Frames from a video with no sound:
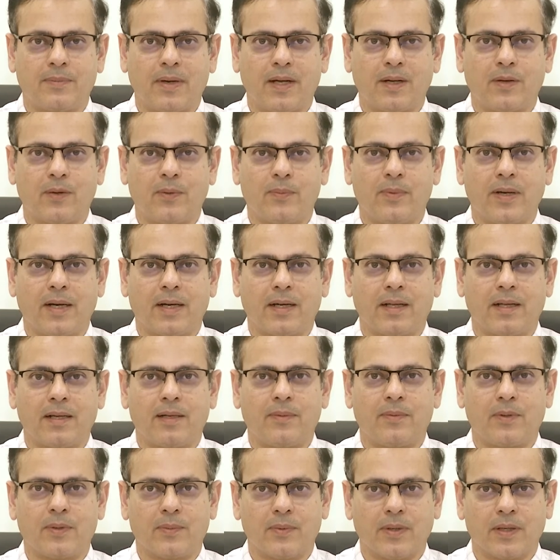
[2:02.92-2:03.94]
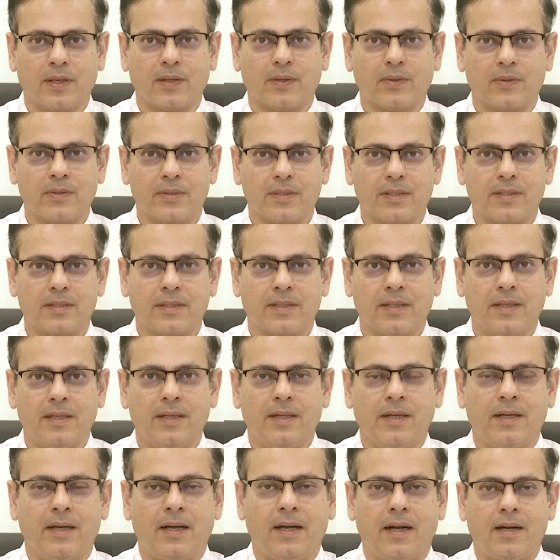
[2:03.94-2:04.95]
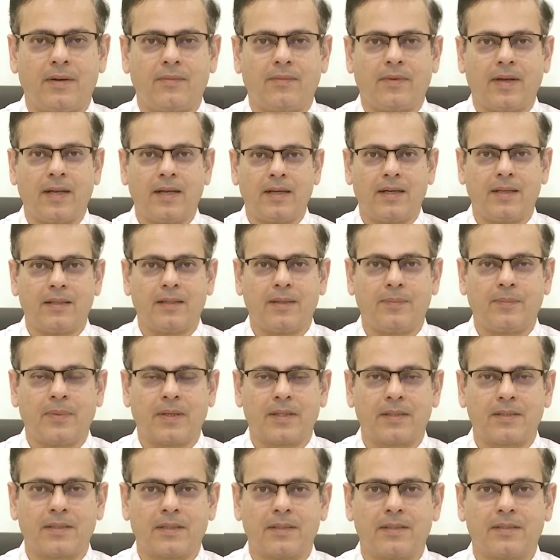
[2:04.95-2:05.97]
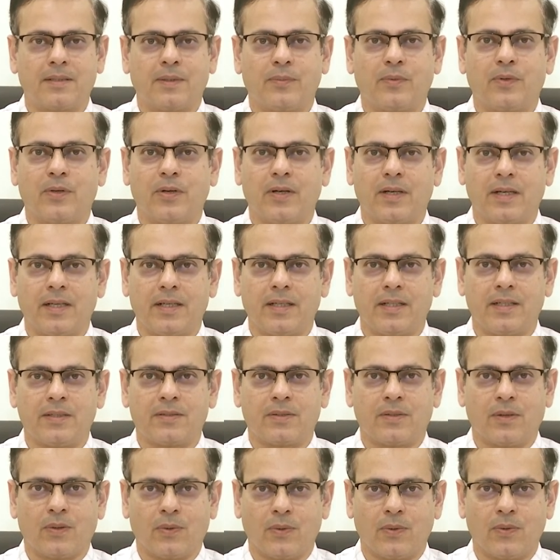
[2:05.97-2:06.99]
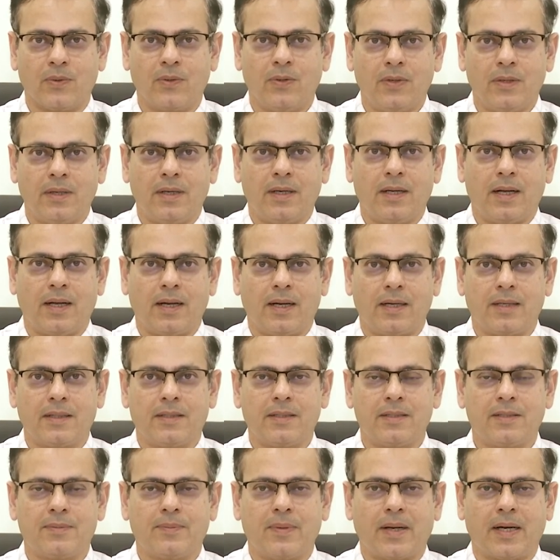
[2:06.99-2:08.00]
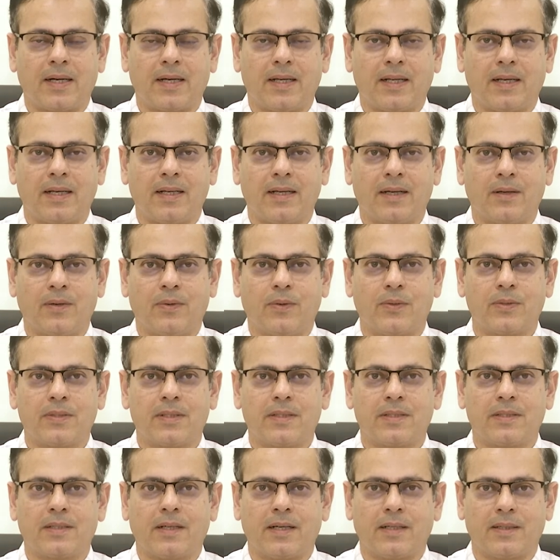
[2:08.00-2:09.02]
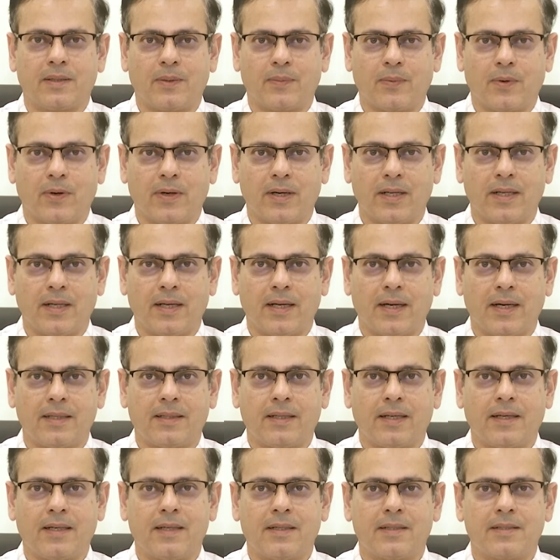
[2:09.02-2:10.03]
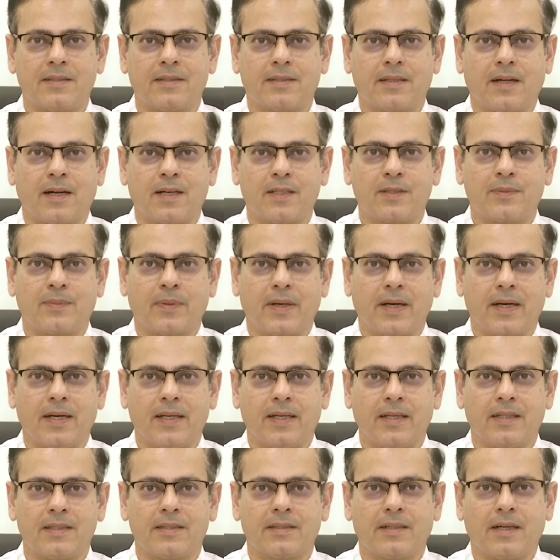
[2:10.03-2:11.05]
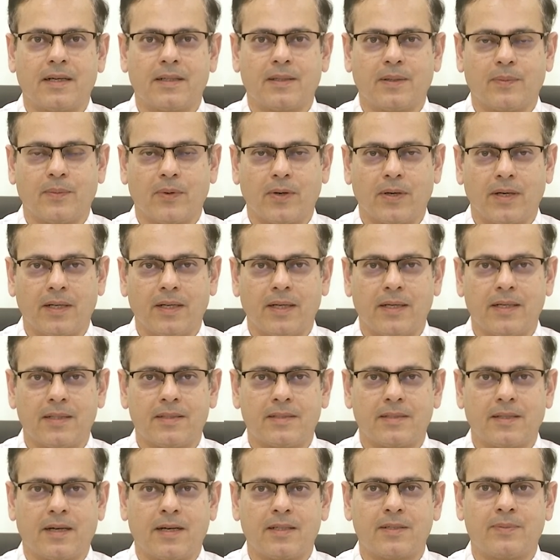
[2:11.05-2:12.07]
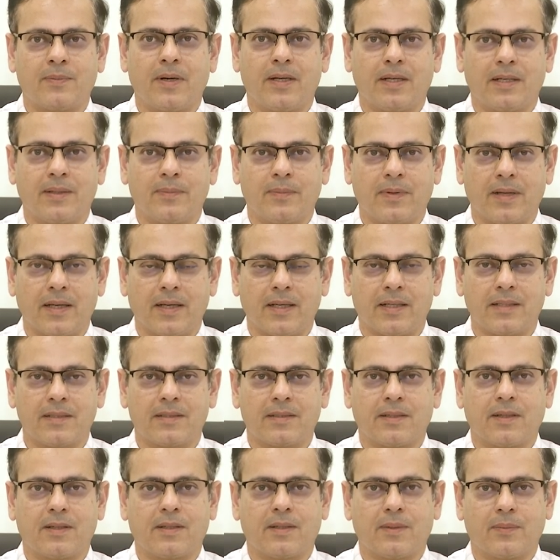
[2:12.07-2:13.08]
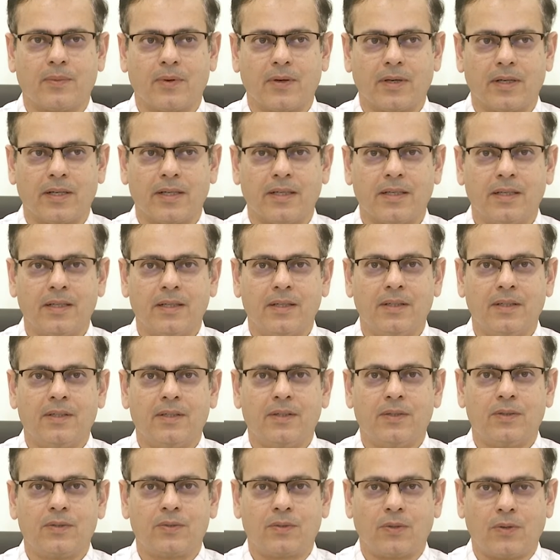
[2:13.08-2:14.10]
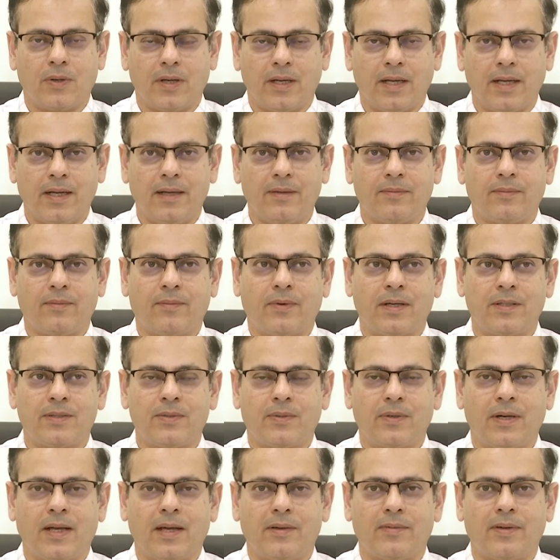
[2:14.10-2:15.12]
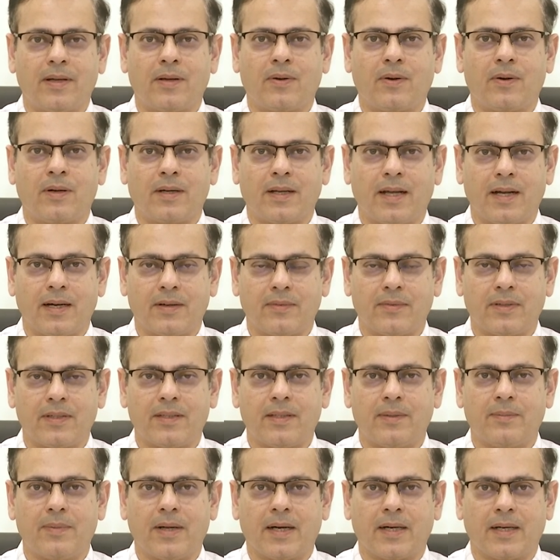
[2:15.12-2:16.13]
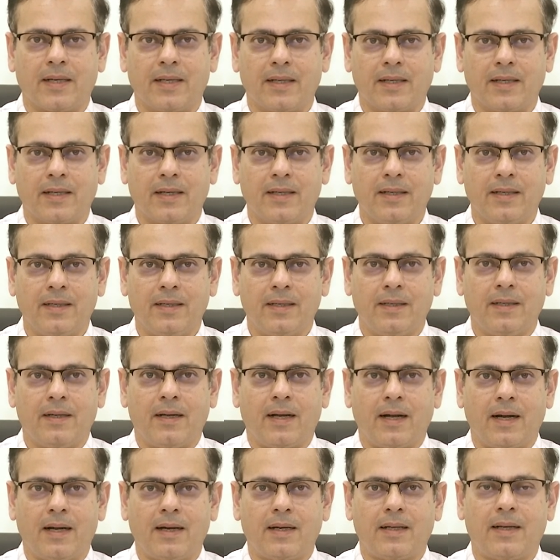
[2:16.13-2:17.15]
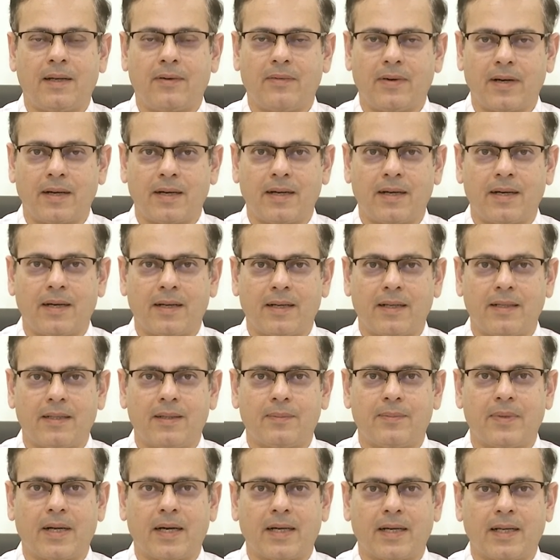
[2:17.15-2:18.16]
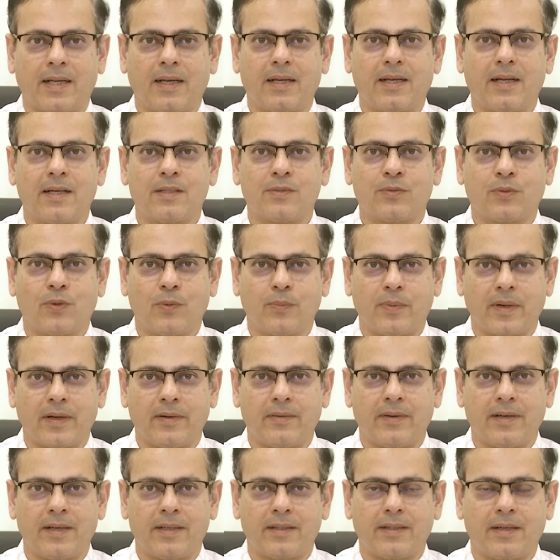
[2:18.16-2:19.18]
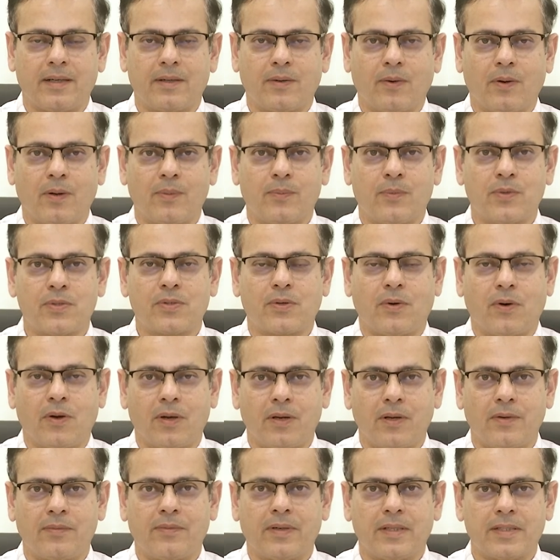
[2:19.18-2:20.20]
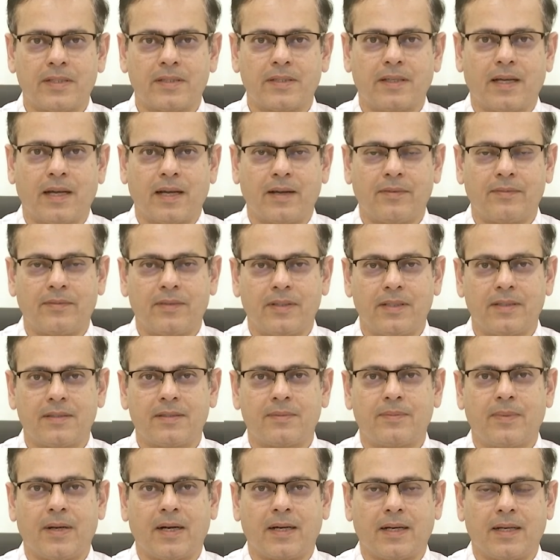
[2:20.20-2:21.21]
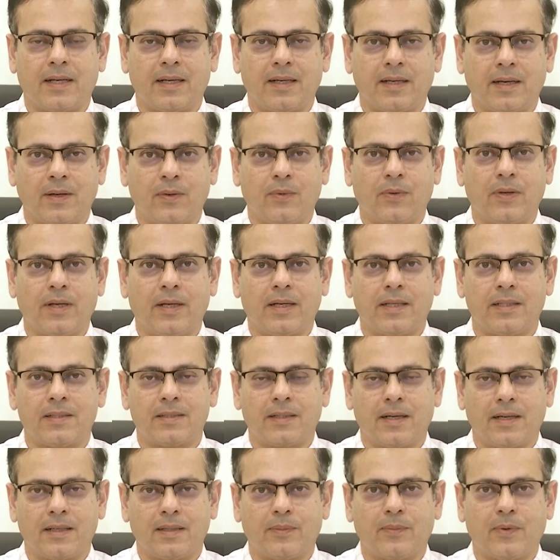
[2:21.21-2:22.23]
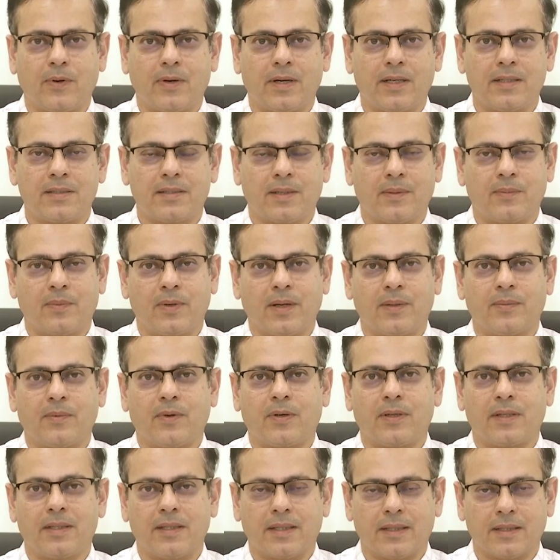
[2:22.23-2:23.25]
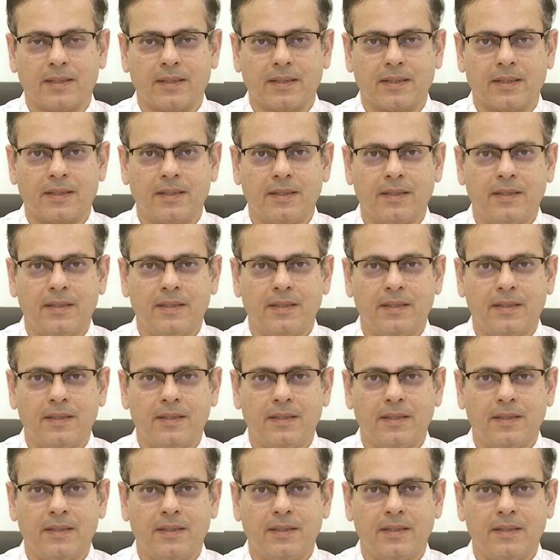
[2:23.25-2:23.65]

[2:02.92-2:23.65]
Mycobacterium tuberculosis. And when the person's immunity is low and this bacteria goes inside the body and then it starts spreading inside the body, it starts multiplying inside the body. So A, one should have a contact with the bacteria and in our country the bacteria is so prevalent that almost all of us have this bacteria going inside the body sometime or the other.